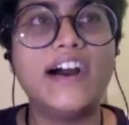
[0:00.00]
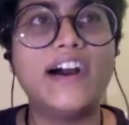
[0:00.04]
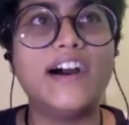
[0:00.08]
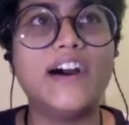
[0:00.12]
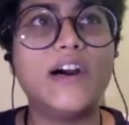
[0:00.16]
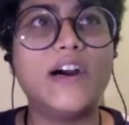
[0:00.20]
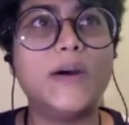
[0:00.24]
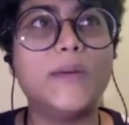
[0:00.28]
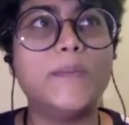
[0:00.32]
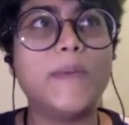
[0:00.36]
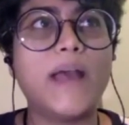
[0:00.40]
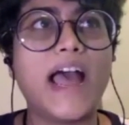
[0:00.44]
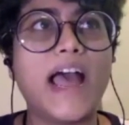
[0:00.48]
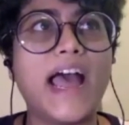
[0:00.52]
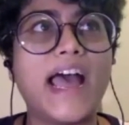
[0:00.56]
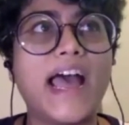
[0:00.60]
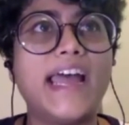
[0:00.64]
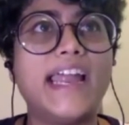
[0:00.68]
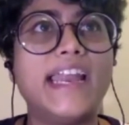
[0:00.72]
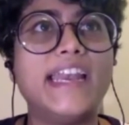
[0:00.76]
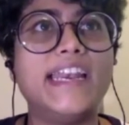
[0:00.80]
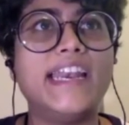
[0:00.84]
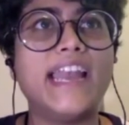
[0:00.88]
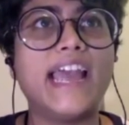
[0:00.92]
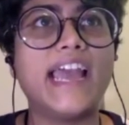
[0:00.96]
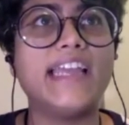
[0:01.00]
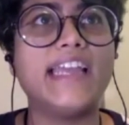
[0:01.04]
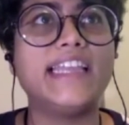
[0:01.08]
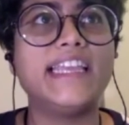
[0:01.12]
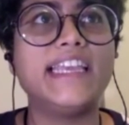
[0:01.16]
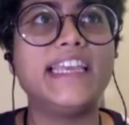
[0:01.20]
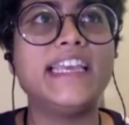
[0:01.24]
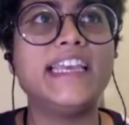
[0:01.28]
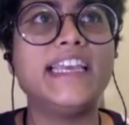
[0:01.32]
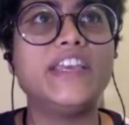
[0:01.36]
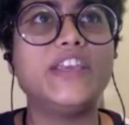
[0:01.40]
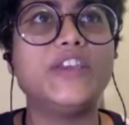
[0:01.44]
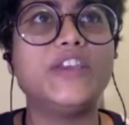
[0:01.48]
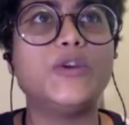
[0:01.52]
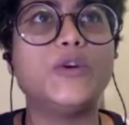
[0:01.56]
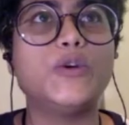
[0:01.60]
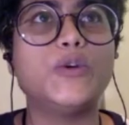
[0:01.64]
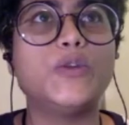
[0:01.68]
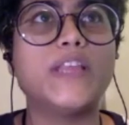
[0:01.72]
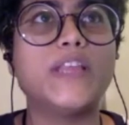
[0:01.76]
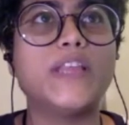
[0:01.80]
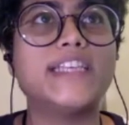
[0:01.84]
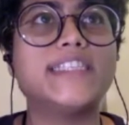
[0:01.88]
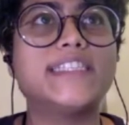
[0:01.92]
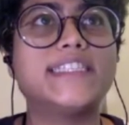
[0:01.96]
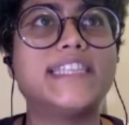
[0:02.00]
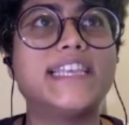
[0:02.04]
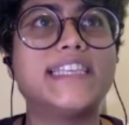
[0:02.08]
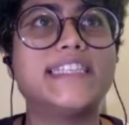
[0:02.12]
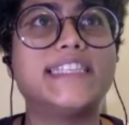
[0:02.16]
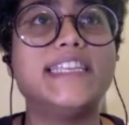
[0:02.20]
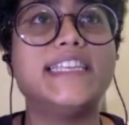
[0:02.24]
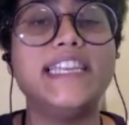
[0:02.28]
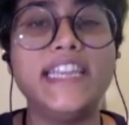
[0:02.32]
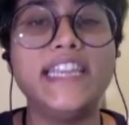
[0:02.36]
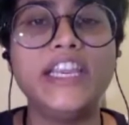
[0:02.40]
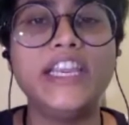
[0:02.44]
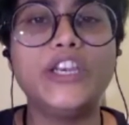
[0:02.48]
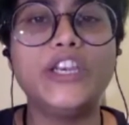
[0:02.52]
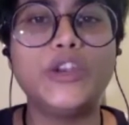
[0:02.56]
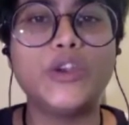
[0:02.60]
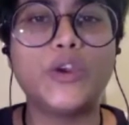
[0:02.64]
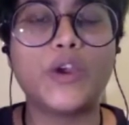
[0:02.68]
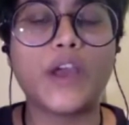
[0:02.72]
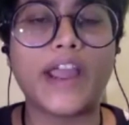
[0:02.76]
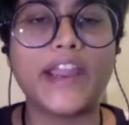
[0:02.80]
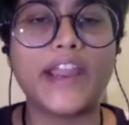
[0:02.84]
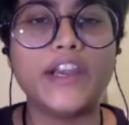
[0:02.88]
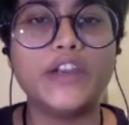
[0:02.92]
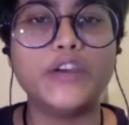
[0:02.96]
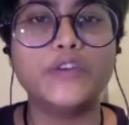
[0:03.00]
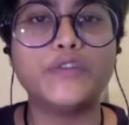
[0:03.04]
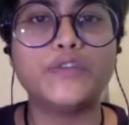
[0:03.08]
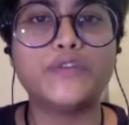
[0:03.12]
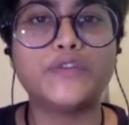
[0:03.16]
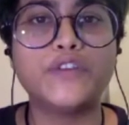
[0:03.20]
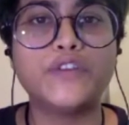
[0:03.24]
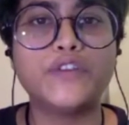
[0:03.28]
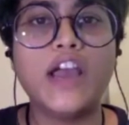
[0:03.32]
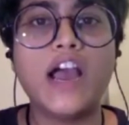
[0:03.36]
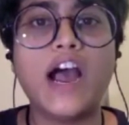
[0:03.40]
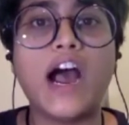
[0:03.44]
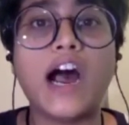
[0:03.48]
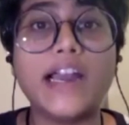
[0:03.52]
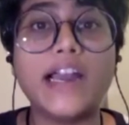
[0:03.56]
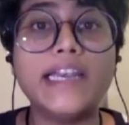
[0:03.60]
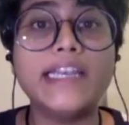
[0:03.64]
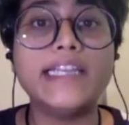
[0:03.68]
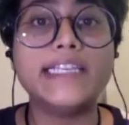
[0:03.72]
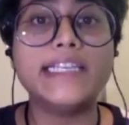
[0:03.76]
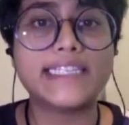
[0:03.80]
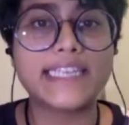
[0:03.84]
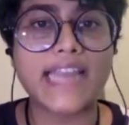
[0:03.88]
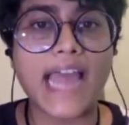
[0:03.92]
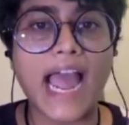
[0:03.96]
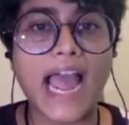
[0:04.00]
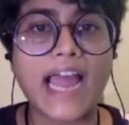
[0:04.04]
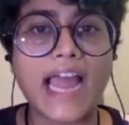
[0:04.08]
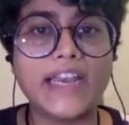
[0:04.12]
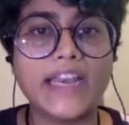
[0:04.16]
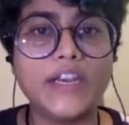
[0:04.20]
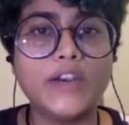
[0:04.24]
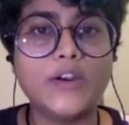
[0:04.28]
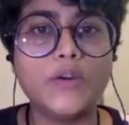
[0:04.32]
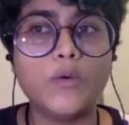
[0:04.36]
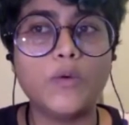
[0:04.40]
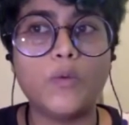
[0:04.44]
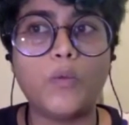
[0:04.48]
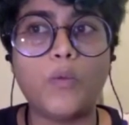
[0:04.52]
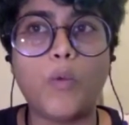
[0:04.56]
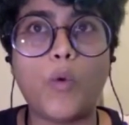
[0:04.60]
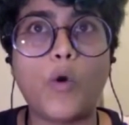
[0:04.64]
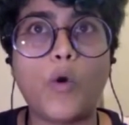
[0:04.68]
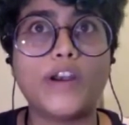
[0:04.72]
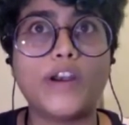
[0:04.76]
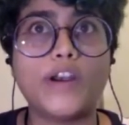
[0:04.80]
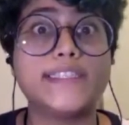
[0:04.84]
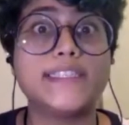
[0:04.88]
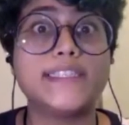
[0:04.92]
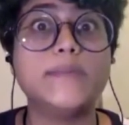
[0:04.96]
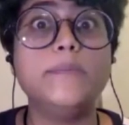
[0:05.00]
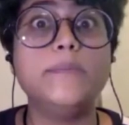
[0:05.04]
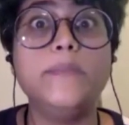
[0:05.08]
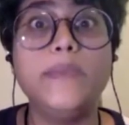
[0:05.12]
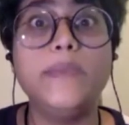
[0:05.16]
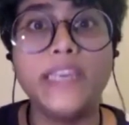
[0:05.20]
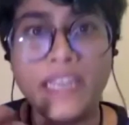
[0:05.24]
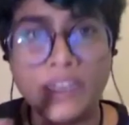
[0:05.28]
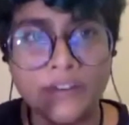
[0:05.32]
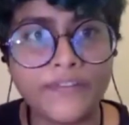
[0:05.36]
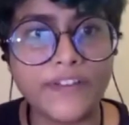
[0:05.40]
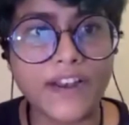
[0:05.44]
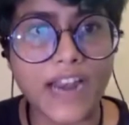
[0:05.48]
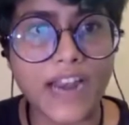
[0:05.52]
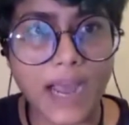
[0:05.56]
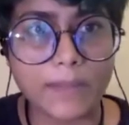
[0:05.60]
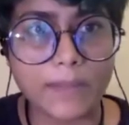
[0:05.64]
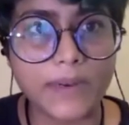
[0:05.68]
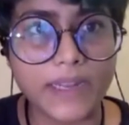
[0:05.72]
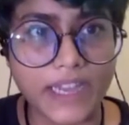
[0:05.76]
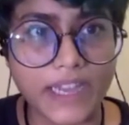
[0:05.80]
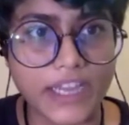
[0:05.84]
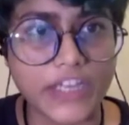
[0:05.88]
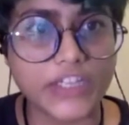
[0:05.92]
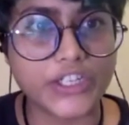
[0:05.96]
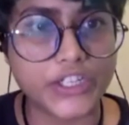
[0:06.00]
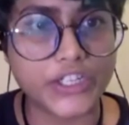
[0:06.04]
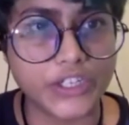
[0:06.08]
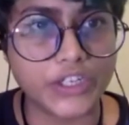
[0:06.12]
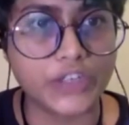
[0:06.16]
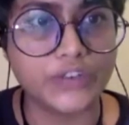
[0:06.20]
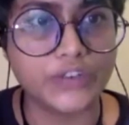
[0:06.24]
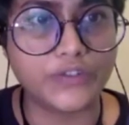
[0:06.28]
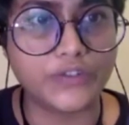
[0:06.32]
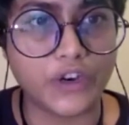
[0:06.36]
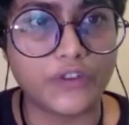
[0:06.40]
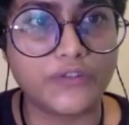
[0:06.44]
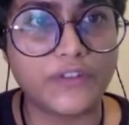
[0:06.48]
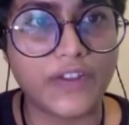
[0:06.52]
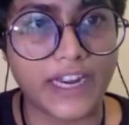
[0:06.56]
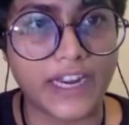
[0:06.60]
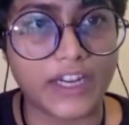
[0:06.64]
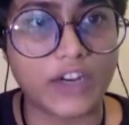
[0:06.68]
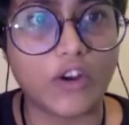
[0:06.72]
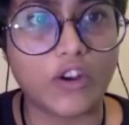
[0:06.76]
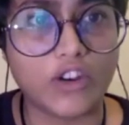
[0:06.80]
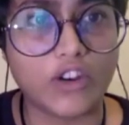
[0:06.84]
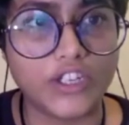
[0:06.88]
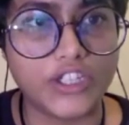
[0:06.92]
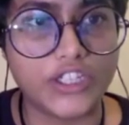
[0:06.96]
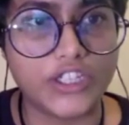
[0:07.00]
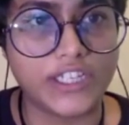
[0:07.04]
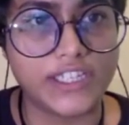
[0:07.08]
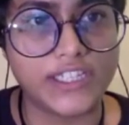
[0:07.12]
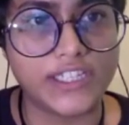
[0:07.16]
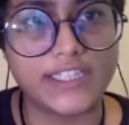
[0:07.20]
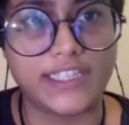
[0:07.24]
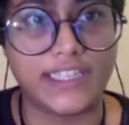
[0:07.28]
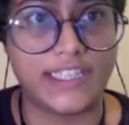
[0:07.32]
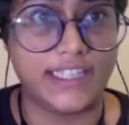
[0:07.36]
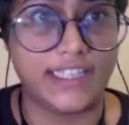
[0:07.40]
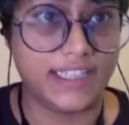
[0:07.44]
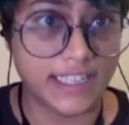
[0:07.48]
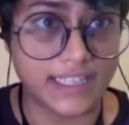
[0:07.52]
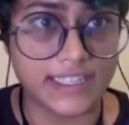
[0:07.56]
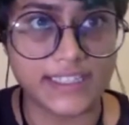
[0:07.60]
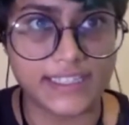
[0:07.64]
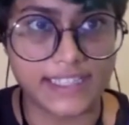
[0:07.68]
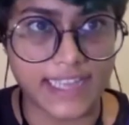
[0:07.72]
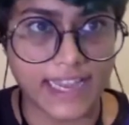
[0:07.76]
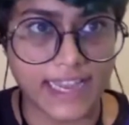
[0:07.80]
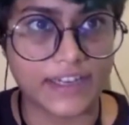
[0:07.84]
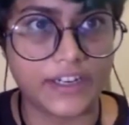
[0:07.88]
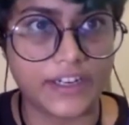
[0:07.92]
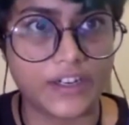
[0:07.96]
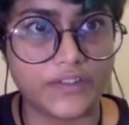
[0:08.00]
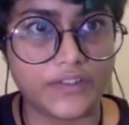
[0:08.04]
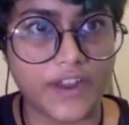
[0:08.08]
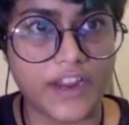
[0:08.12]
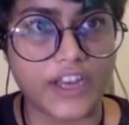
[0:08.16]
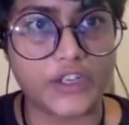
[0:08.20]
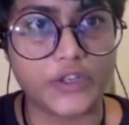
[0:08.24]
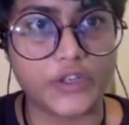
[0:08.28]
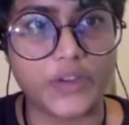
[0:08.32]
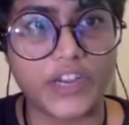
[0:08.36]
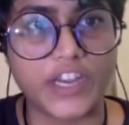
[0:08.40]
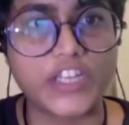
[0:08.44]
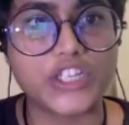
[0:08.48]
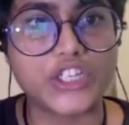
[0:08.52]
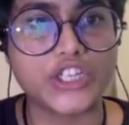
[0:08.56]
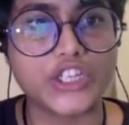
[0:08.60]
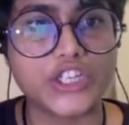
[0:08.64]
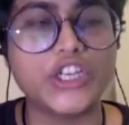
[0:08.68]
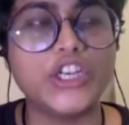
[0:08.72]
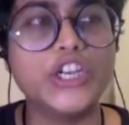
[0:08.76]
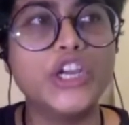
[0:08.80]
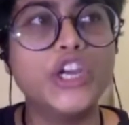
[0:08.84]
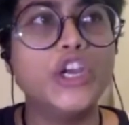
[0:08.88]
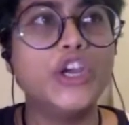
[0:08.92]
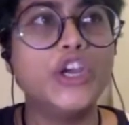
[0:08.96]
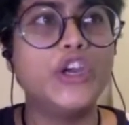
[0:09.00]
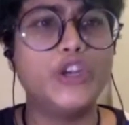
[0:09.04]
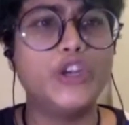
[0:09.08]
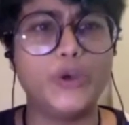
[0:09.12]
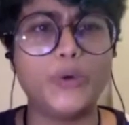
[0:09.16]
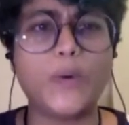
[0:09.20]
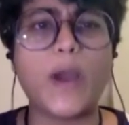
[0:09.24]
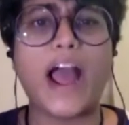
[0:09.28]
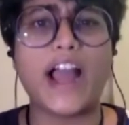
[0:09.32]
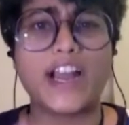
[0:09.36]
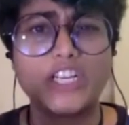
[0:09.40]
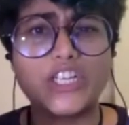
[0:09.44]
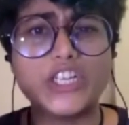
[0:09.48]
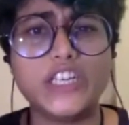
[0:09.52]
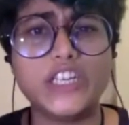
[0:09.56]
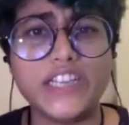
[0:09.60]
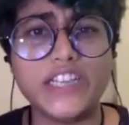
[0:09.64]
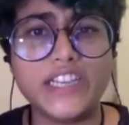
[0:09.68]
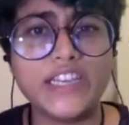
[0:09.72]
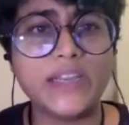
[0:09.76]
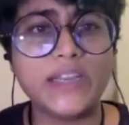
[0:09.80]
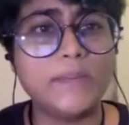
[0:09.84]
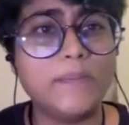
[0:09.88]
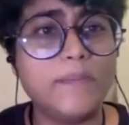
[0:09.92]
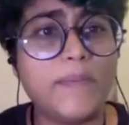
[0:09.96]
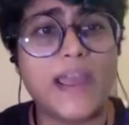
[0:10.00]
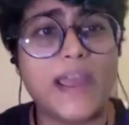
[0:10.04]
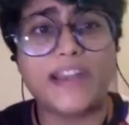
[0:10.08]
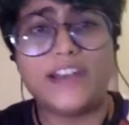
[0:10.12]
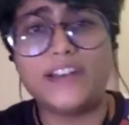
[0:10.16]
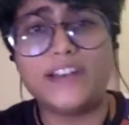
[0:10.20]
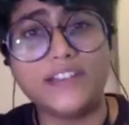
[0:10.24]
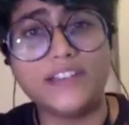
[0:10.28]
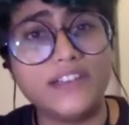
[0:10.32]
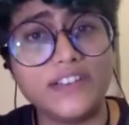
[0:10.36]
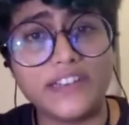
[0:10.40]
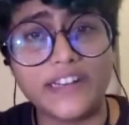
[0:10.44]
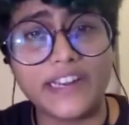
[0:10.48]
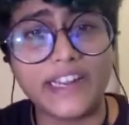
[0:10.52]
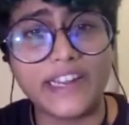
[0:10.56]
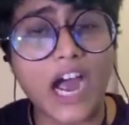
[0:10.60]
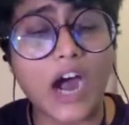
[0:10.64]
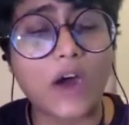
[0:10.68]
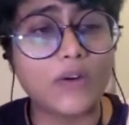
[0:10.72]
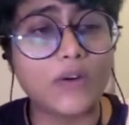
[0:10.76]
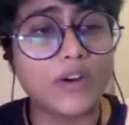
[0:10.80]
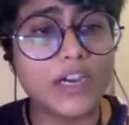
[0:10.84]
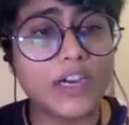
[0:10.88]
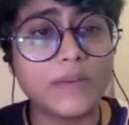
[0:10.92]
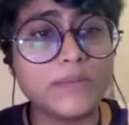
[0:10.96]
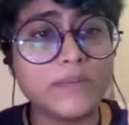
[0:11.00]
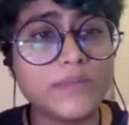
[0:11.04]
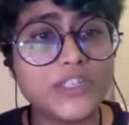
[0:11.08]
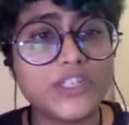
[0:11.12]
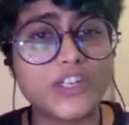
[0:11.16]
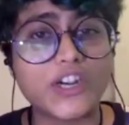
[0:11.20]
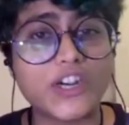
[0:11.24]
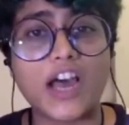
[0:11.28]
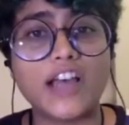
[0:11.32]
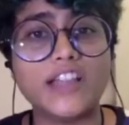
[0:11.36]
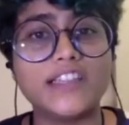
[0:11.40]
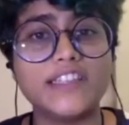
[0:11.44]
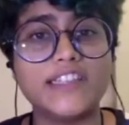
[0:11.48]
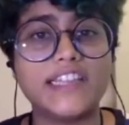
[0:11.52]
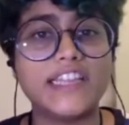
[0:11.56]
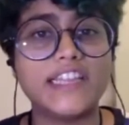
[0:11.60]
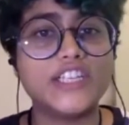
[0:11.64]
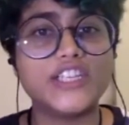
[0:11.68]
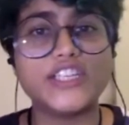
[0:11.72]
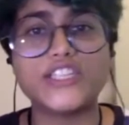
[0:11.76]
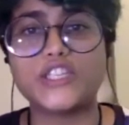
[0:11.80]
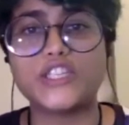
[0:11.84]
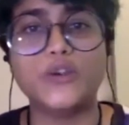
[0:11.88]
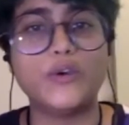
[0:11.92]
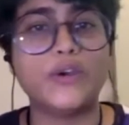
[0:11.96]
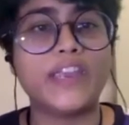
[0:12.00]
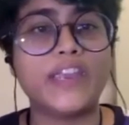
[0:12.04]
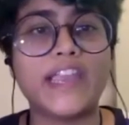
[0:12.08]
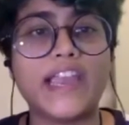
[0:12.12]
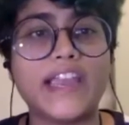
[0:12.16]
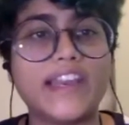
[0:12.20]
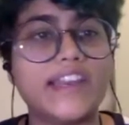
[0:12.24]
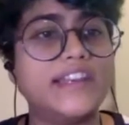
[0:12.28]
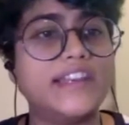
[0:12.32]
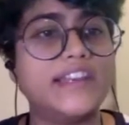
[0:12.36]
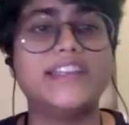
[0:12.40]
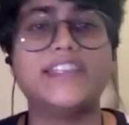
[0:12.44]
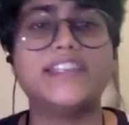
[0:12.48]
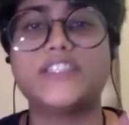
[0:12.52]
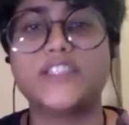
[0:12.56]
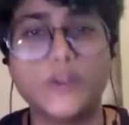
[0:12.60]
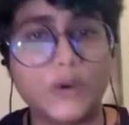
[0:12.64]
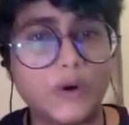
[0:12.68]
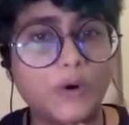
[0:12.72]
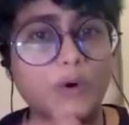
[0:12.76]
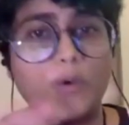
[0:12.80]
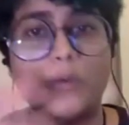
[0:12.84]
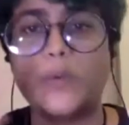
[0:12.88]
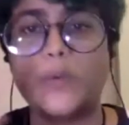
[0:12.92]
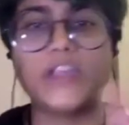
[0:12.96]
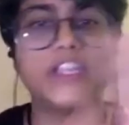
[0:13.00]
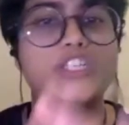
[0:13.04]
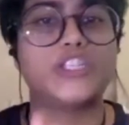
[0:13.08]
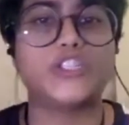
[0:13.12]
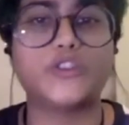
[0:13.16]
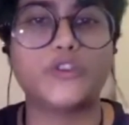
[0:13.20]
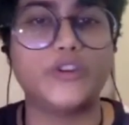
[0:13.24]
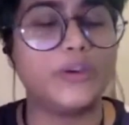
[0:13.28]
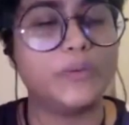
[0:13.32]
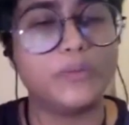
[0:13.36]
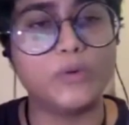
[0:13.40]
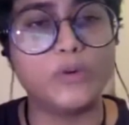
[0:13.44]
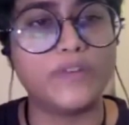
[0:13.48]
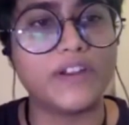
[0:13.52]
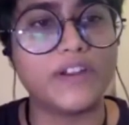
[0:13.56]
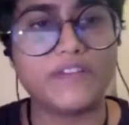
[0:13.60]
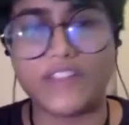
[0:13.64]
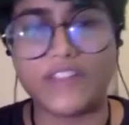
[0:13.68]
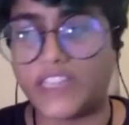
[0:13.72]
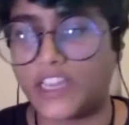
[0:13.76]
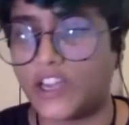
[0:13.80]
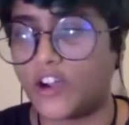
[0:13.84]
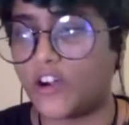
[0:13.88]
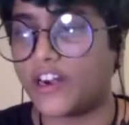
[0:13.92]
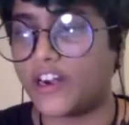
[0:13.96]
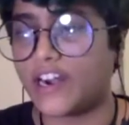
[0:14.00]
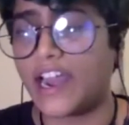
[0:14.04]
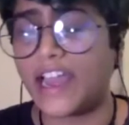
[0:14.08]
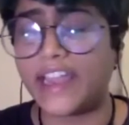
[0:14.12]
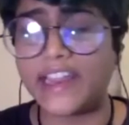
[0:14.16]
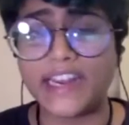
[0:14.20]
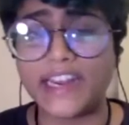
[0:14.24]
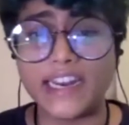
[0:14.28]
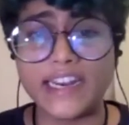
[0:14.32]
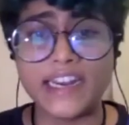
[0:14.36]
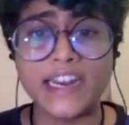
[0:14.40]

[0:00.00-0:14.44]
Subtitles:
And I think, there's a need to kind of understand what is the meaningful application of technologies in the sector of education to actually better learning outcomes, rather than just looking at it as, oh, we're just going to move everything online.